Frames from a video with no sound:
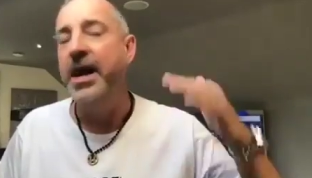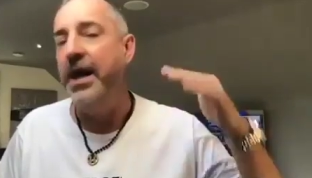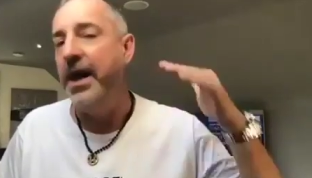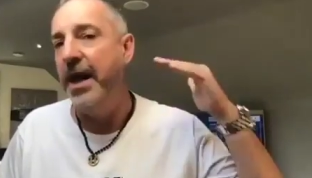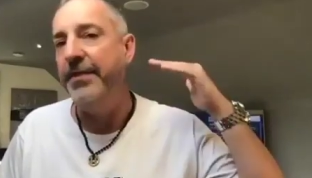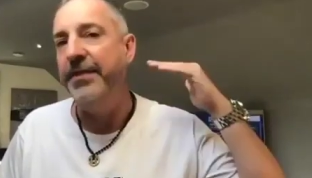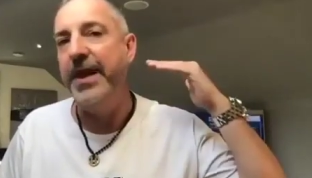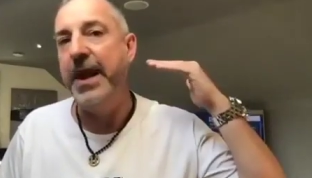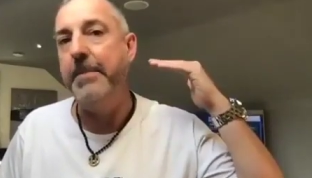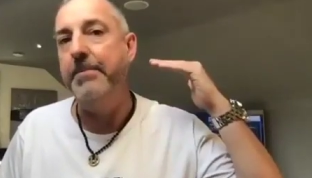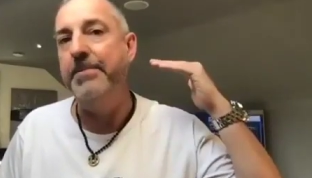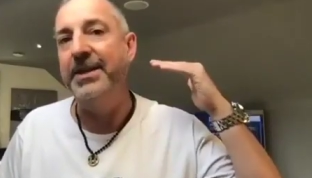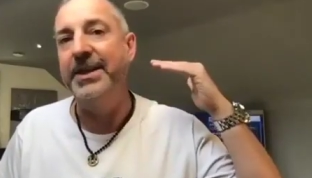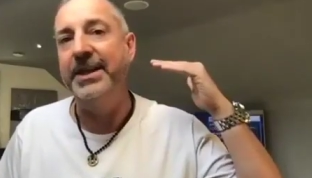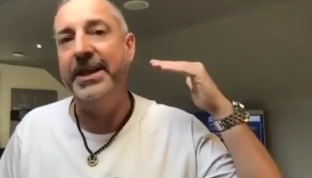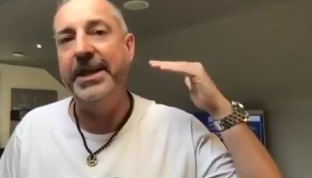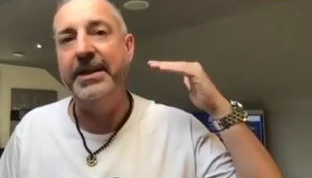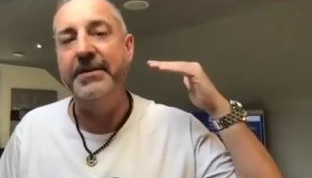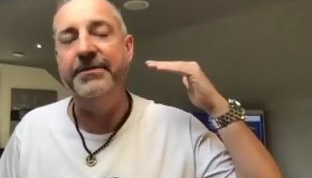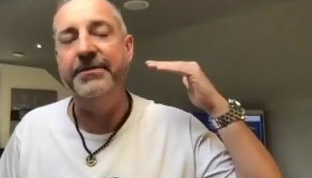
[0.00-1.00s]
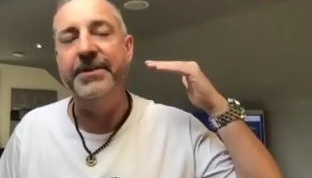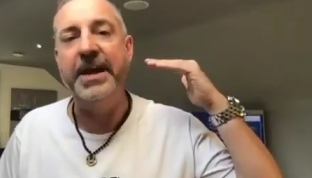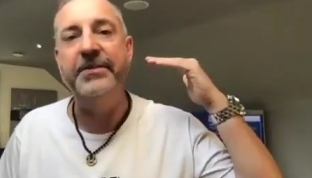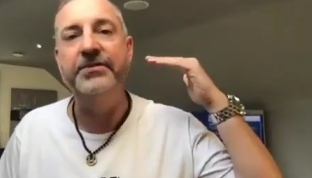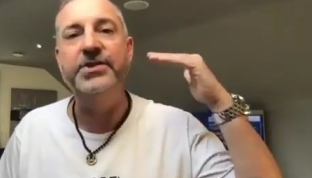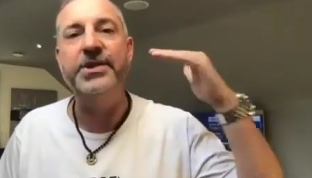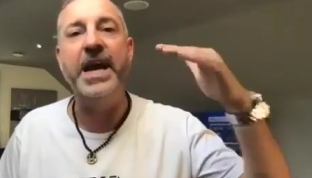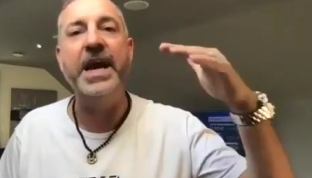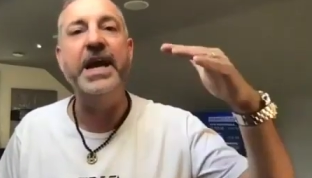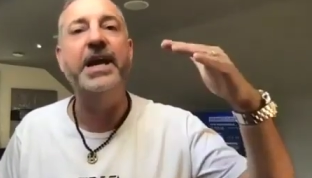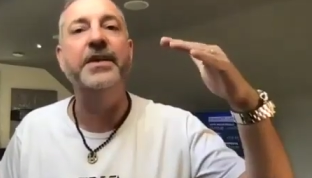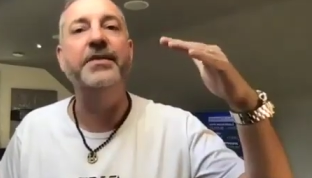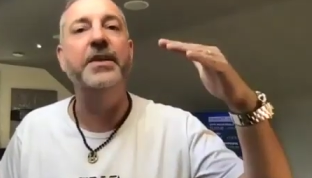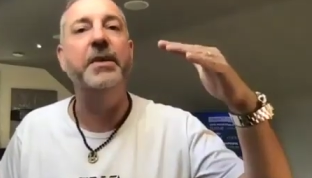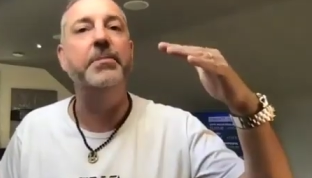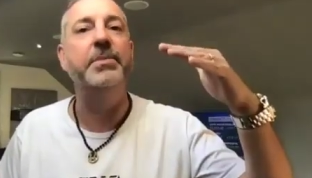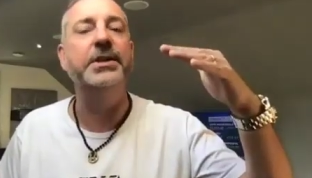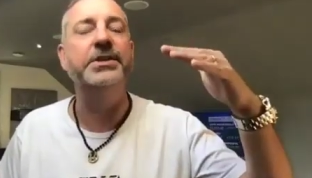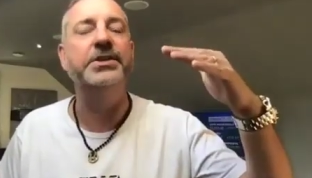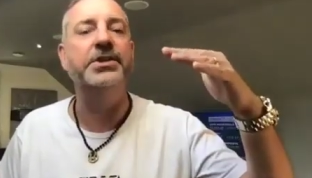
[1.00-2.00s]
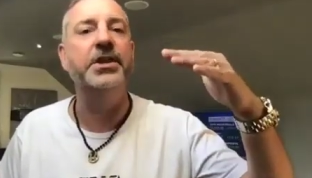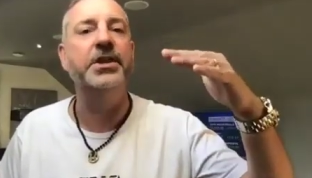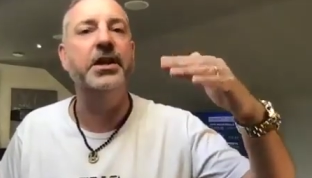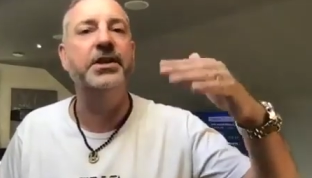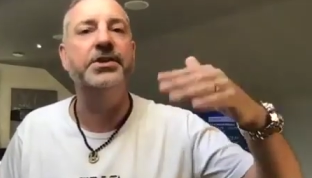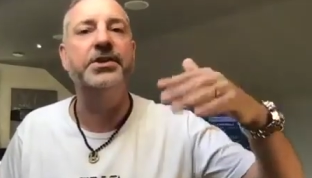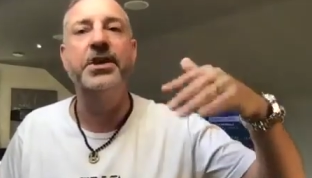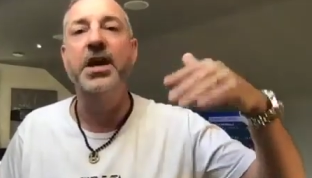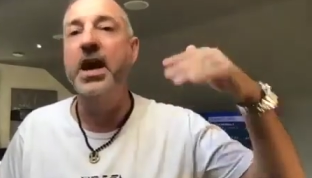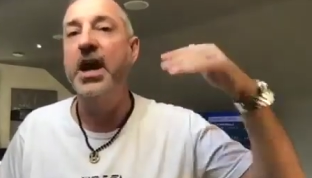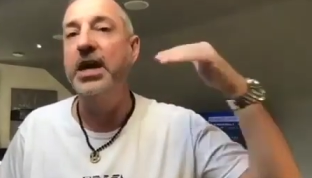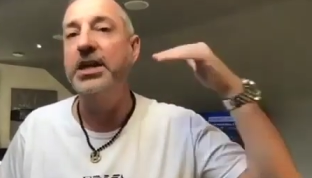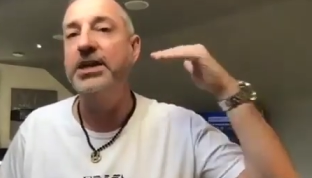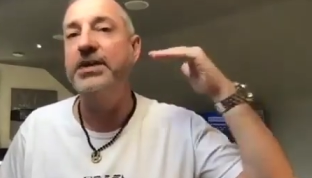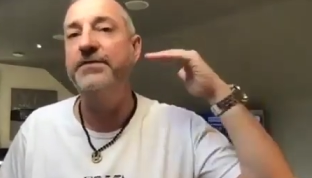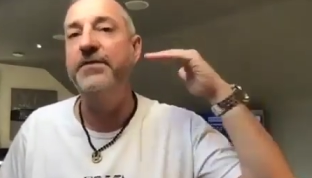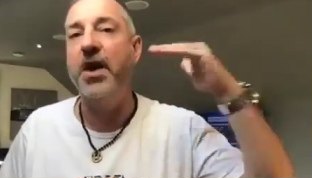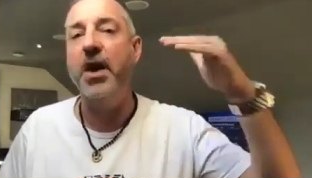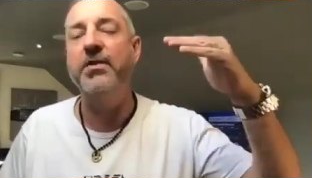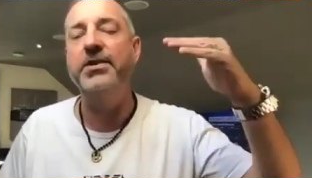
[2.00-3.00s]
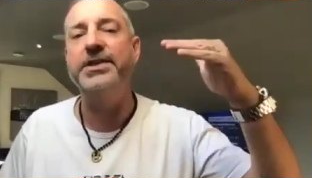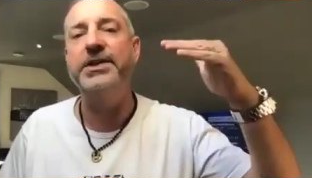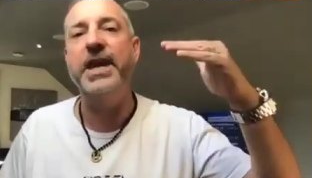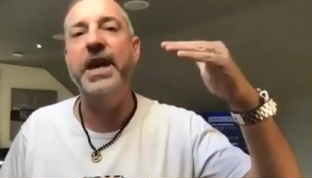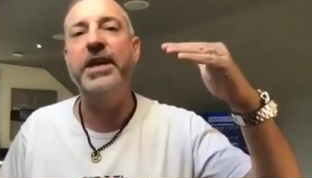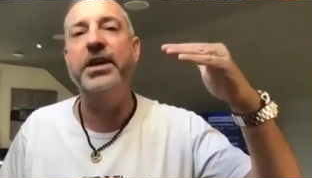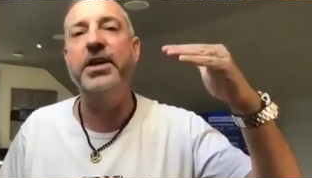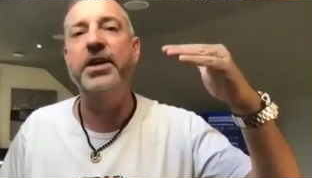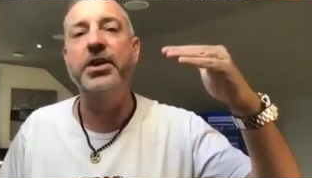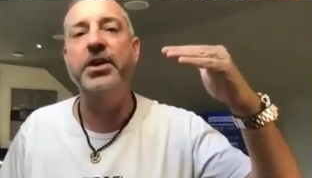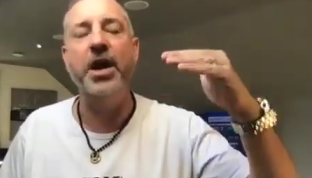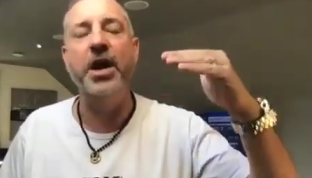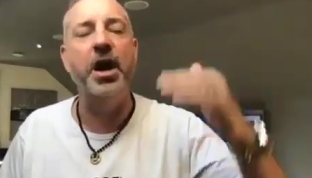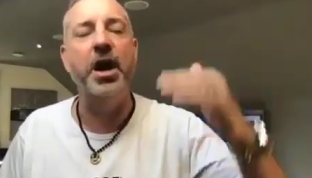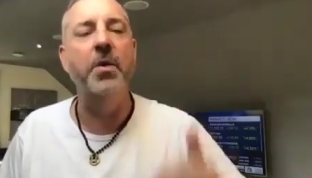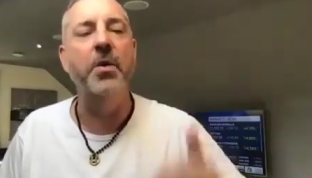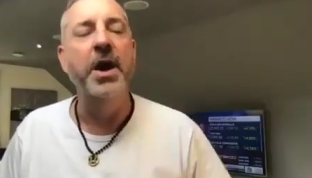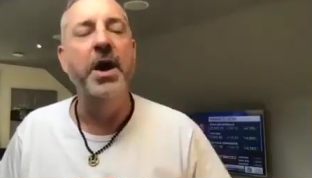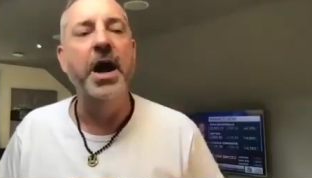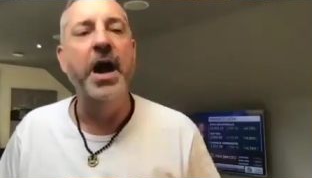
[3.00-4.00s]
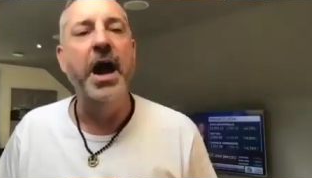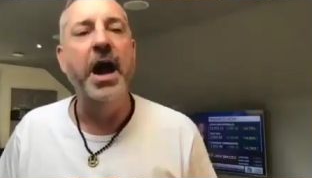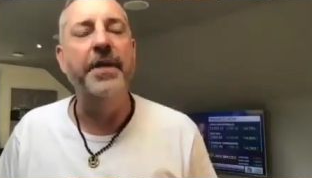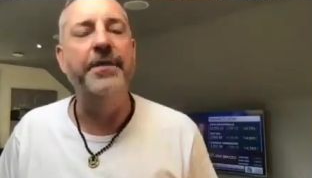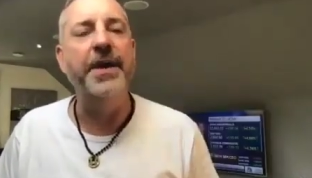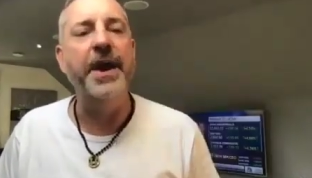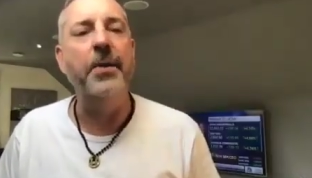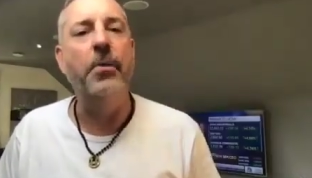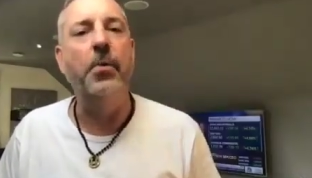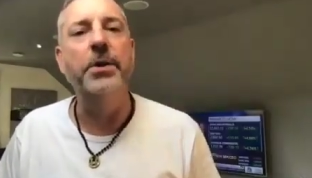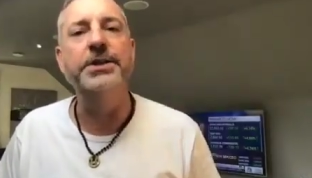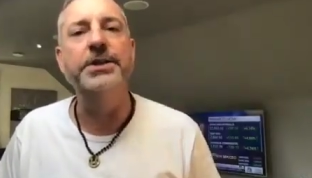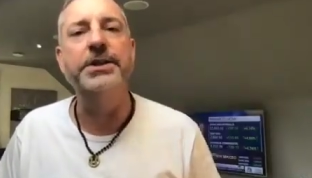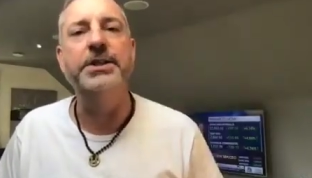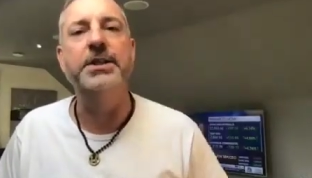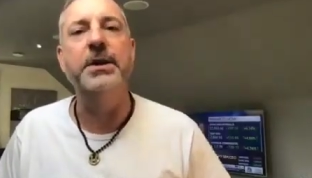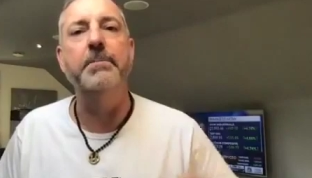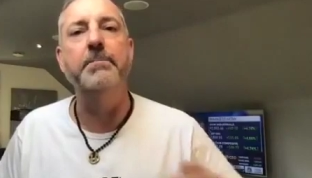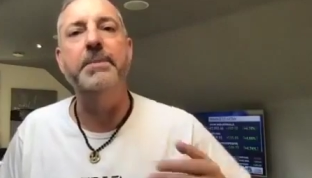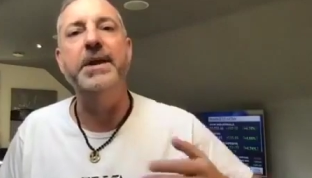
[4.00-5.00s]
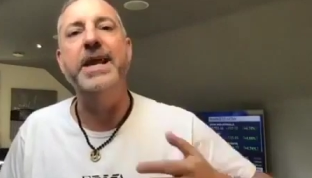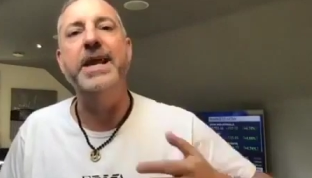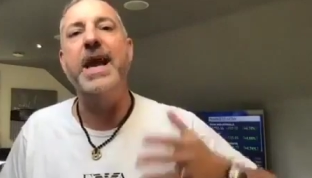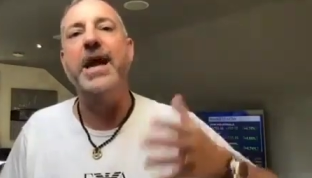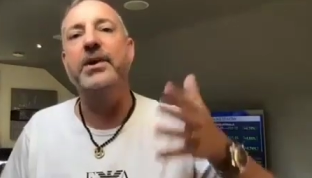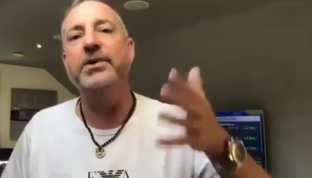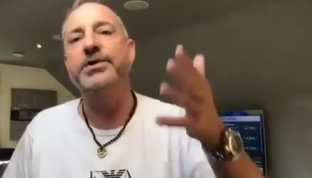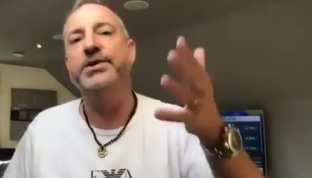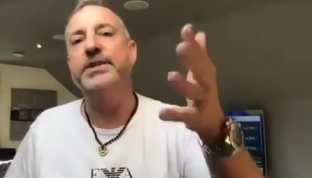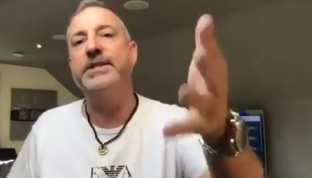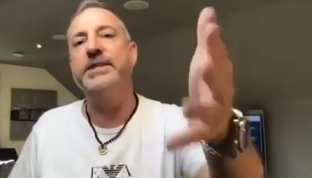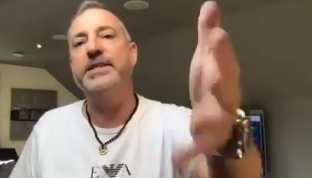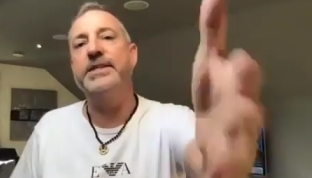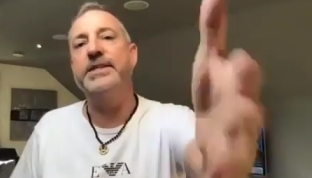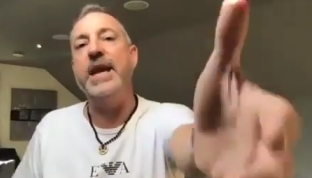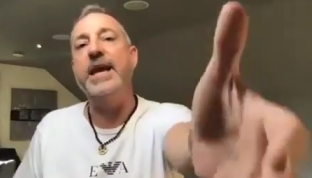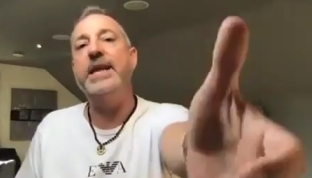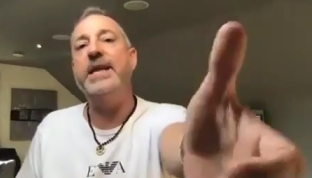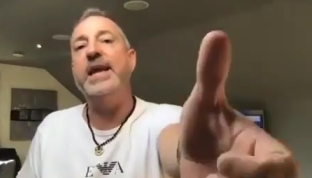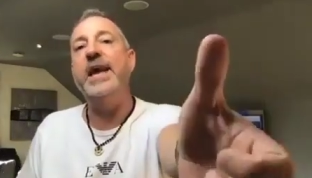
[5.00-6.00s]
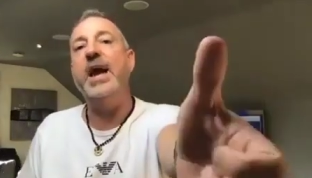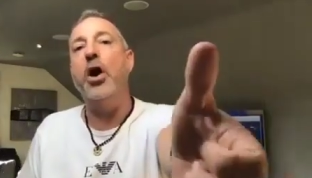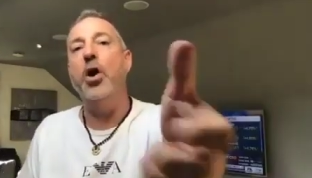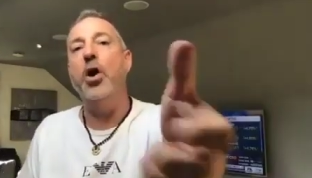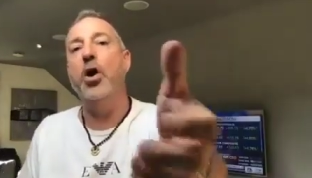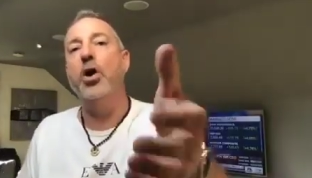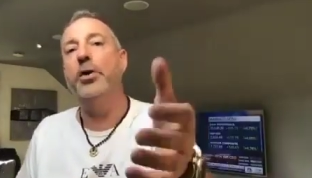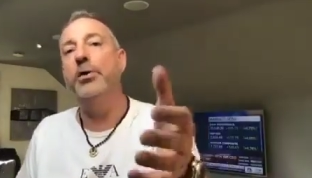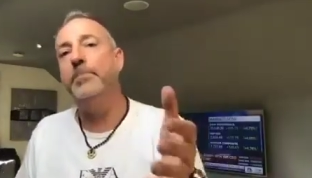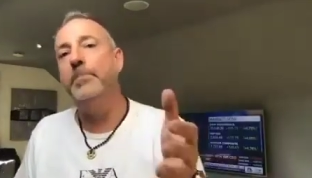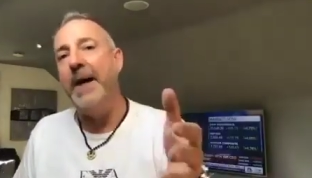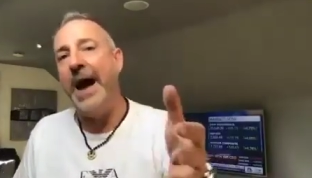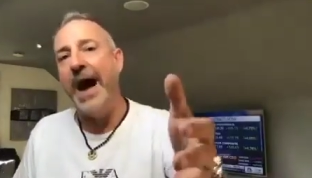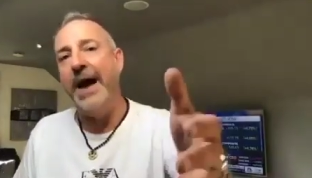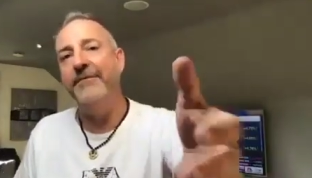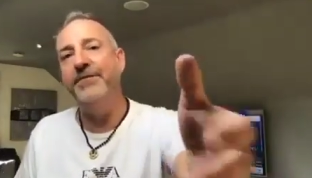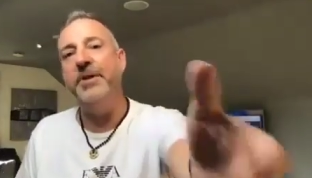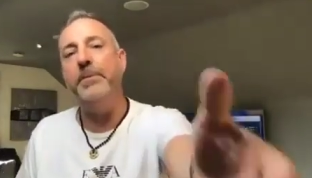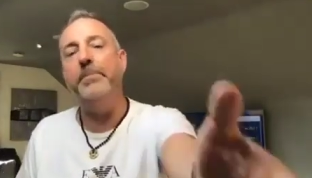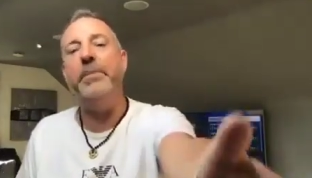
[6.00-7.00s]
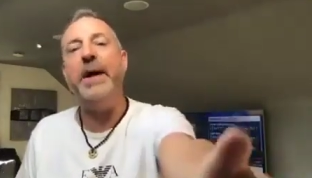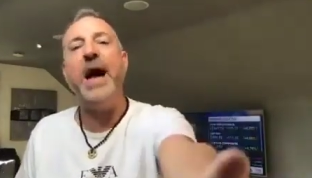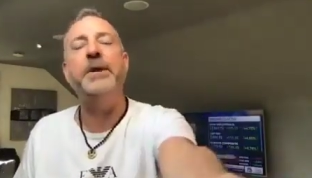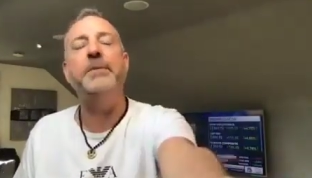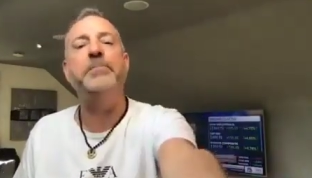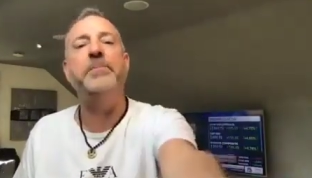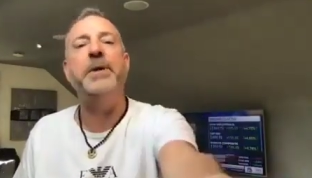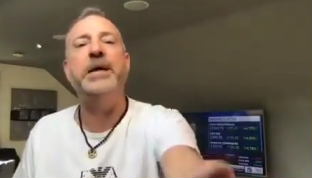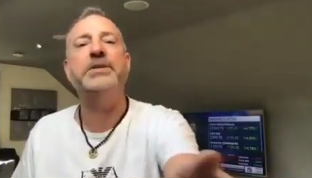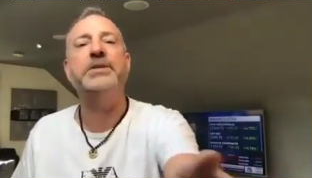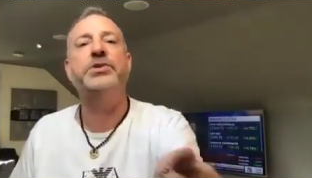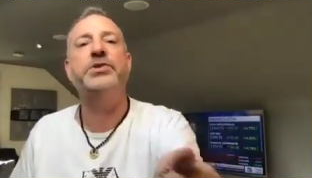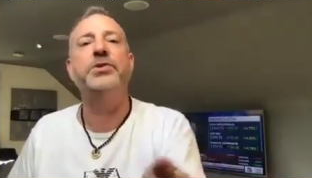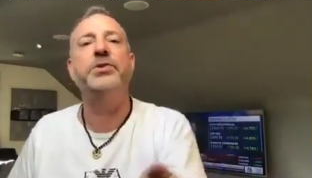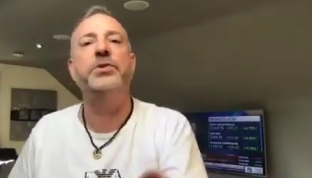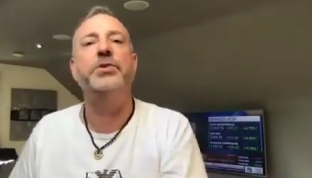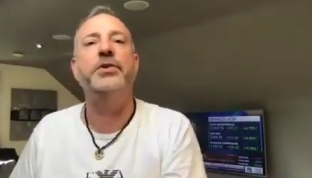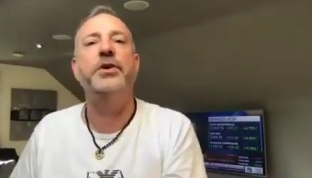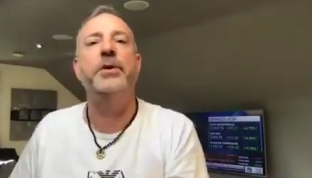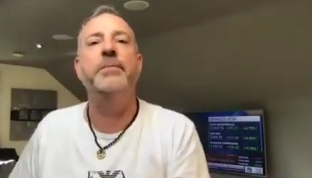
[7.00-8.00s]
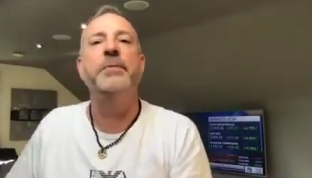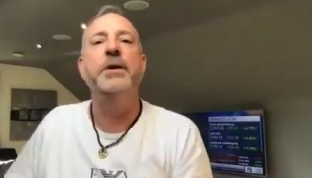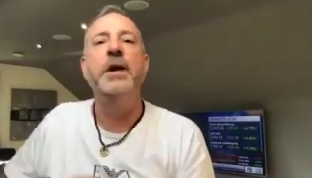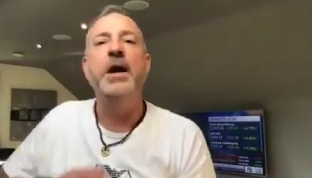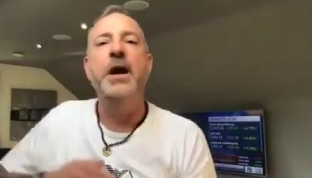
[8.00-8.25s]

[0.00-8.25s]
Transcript: and they believe they've taken the business as far as they can go and they want somebody else to take it on, have the baton passed to them,